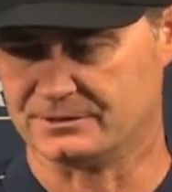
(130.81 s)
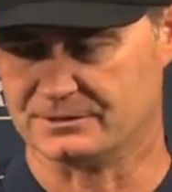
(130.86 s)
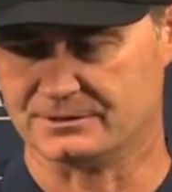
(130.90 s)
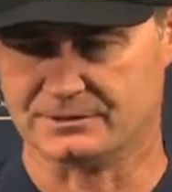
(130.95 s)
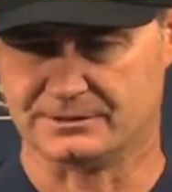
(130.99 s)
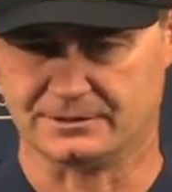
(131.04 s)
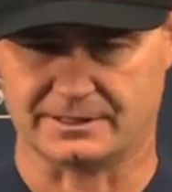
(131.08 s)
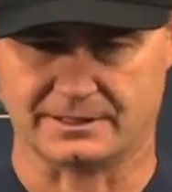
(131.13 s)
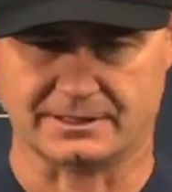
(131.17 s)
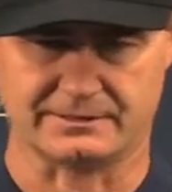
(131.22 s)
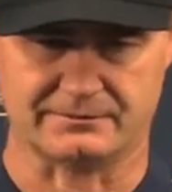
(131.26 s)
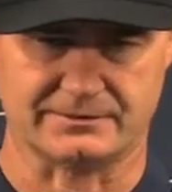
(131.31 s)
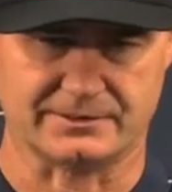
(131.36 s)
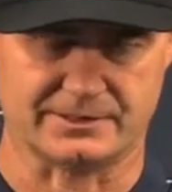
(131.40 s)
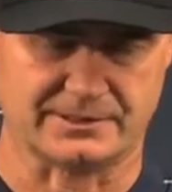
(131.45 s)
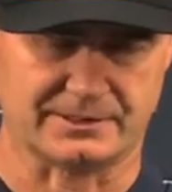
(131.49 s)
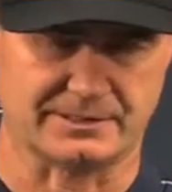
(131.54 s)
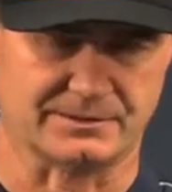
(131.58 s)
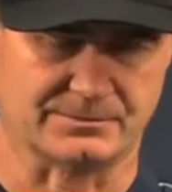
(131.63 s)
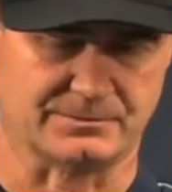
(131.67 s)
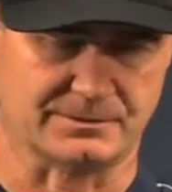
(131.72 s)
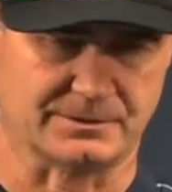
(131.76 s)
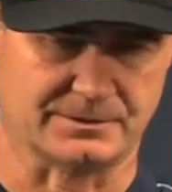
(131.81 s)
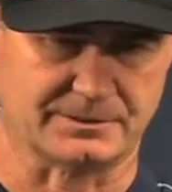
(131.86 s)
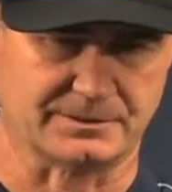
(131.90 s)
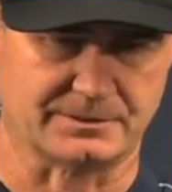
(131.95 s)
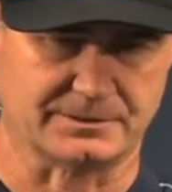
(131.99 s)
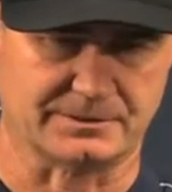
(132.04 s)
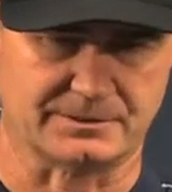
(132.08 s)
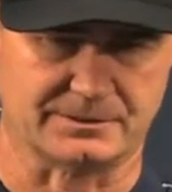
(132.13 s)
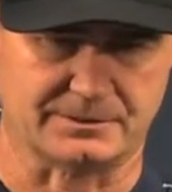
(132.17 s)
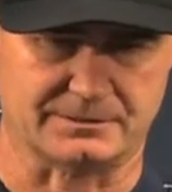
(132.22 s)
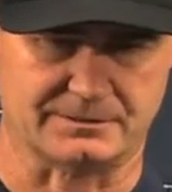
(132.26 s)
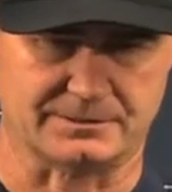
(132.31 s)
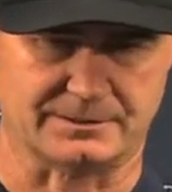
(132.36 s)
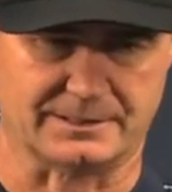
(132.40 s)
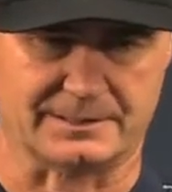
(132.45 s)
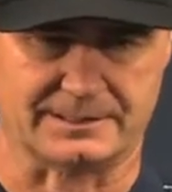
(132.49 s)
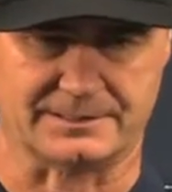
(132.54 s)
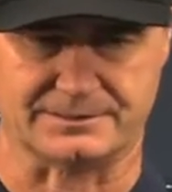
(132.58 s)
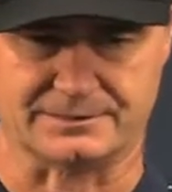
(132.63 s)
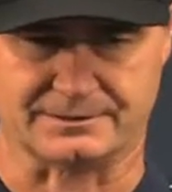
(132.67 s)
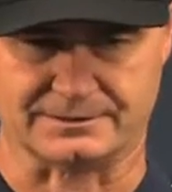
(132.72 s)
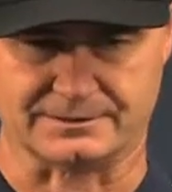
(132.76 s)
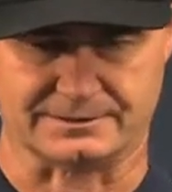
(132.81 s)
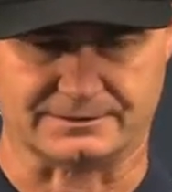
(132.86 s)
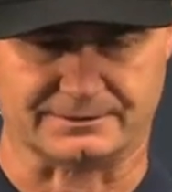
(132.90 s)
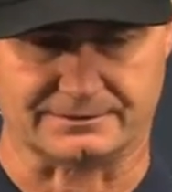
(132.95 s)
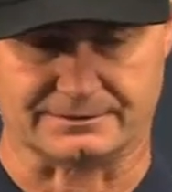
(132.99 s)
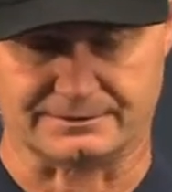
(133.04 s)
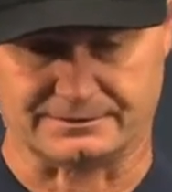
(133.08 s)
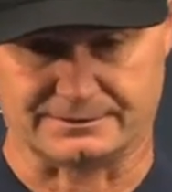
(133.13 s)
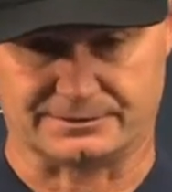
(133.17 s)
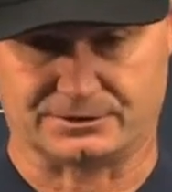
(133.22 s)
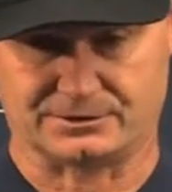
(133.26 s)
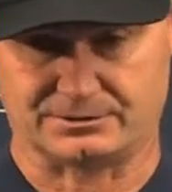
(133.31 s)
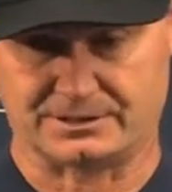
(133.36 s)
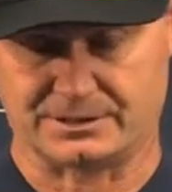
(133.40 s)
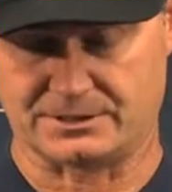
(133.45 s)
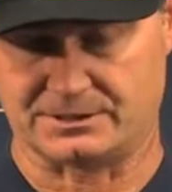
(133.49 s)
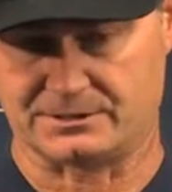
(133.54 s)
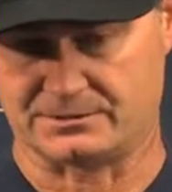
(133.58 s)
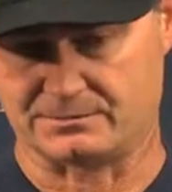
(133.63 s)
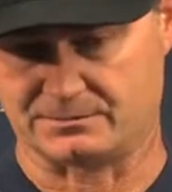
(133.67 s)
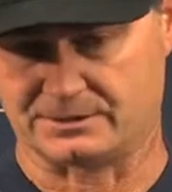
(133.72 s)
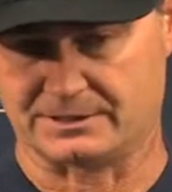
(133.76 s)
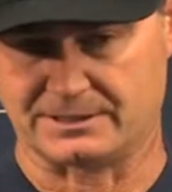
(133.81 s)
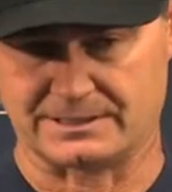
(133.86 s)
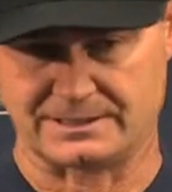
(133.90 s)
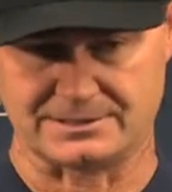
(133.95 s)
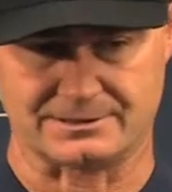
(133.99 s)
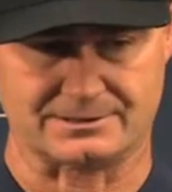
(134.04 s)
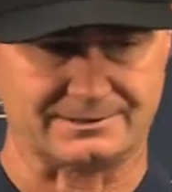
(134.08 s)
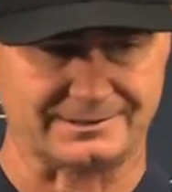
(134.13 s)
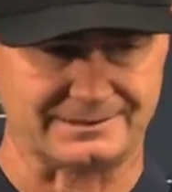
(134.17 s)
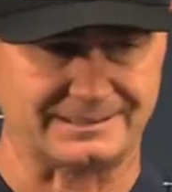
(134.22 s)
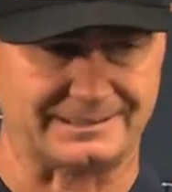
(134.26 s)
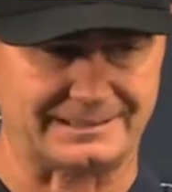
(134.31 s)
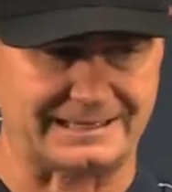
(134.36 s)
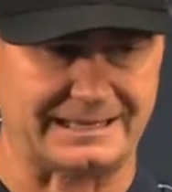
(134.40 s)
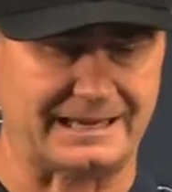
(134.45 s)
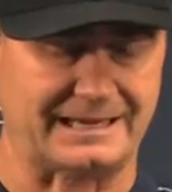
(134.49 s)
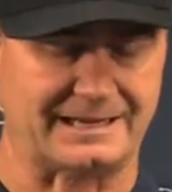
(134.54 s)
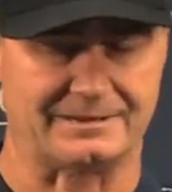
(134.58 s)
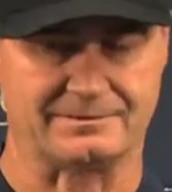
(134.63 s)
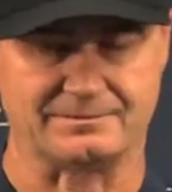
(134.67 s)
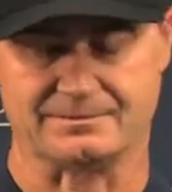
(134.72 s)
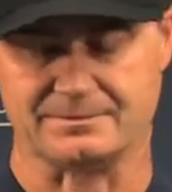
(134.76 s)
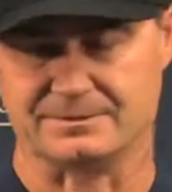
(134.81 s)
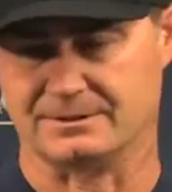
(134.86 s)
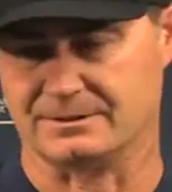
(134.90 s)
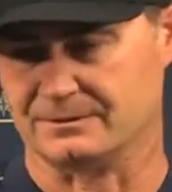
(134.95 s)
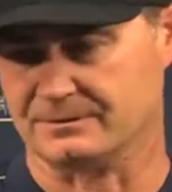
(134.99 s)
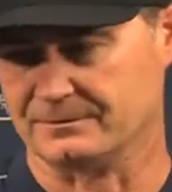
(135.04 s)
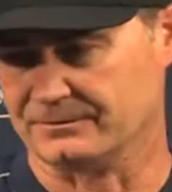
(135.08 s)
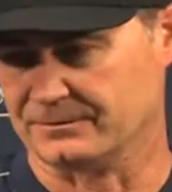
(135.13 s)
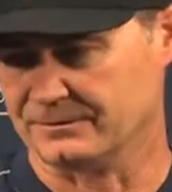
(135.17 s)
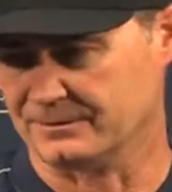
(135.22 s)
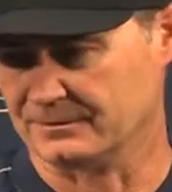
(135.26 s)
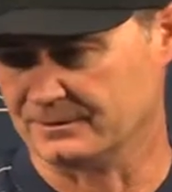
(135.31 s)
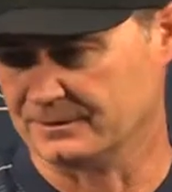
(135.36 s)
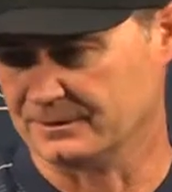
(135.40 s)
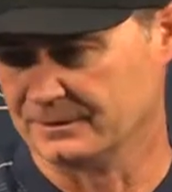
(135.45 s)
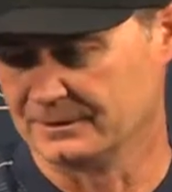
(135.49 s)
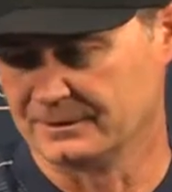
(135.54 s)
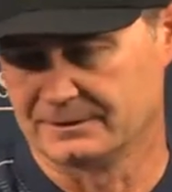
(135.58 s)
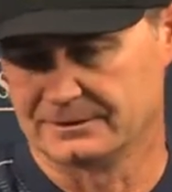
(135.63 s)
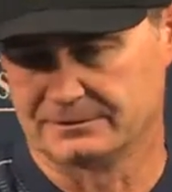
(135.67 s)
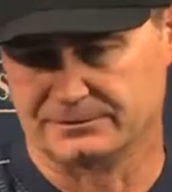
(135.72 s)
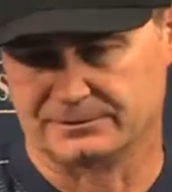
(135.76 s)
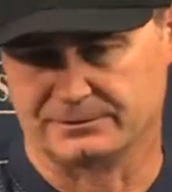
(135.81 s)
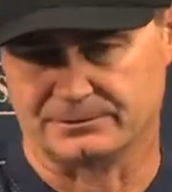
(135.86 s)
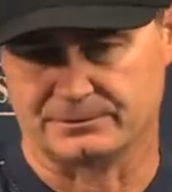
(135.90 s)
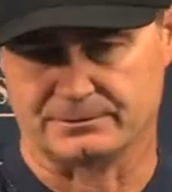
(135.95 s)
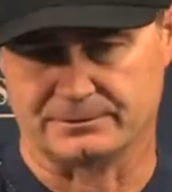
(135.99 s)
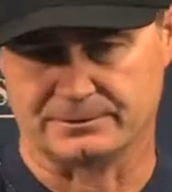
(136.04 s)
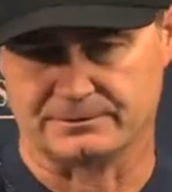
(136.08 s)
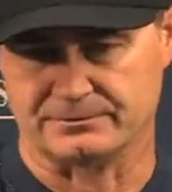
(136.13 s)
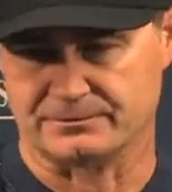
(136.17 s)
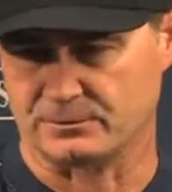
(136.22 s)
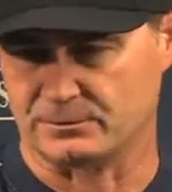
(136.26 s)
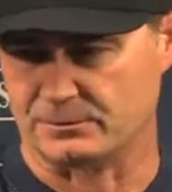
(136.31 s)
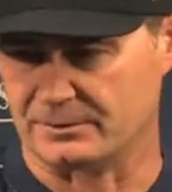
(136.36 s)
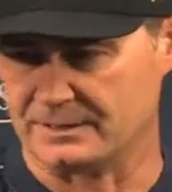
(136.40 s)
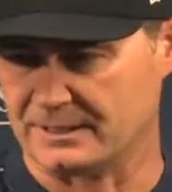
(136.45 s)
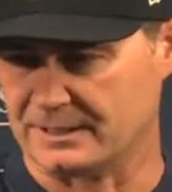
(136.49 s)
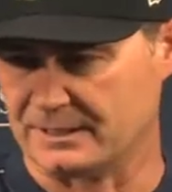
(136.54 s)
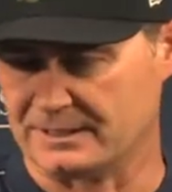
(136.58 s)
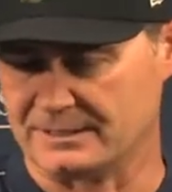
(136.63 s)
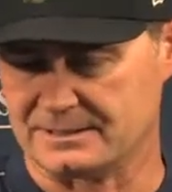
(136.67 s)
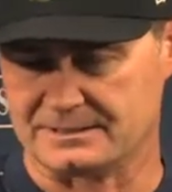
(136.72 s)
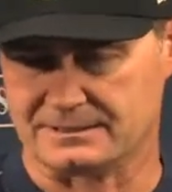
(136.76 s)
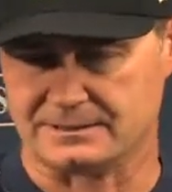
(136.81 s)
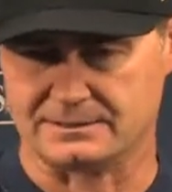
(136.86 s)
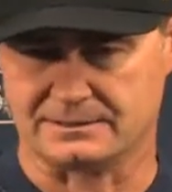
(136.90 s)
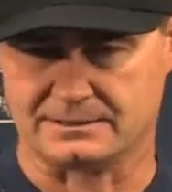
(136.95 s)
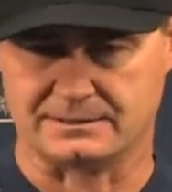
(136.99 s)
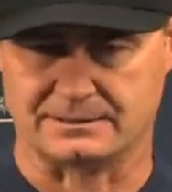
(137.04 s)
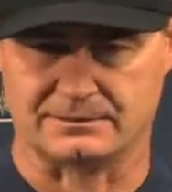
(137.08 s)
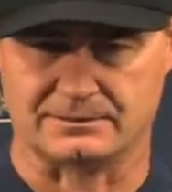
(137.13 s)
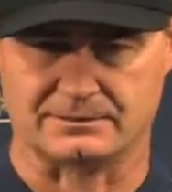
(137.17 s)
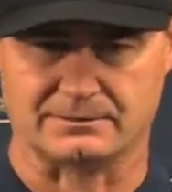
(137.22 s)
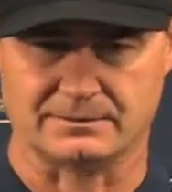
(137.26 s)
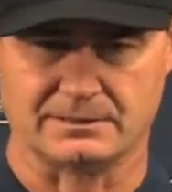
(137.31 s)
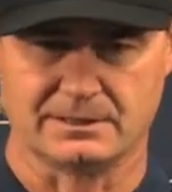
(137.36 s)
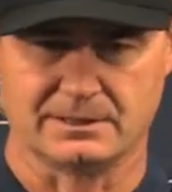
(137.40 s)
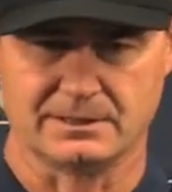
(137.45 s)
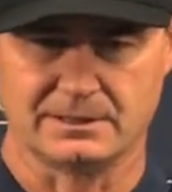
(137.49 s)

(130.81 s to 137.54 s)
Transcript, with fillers: You're going to have days when you know guys are going to or stretches where guys aren't in the game, you know, for for three or four days, and you know